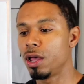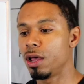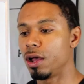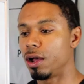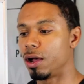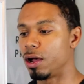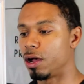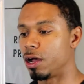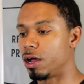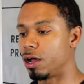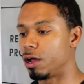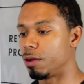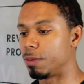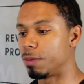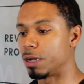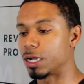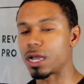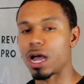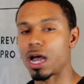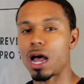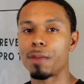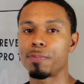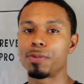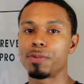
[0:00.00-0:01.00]
a
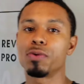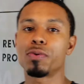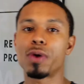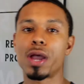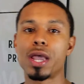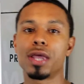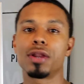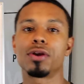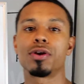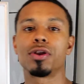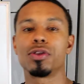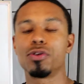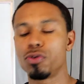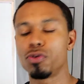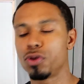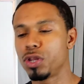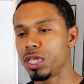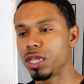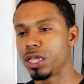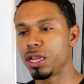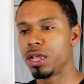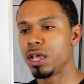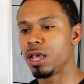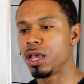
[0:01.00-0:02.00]
copywriter, and you
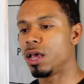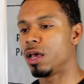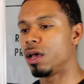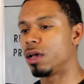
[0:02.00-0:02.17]
need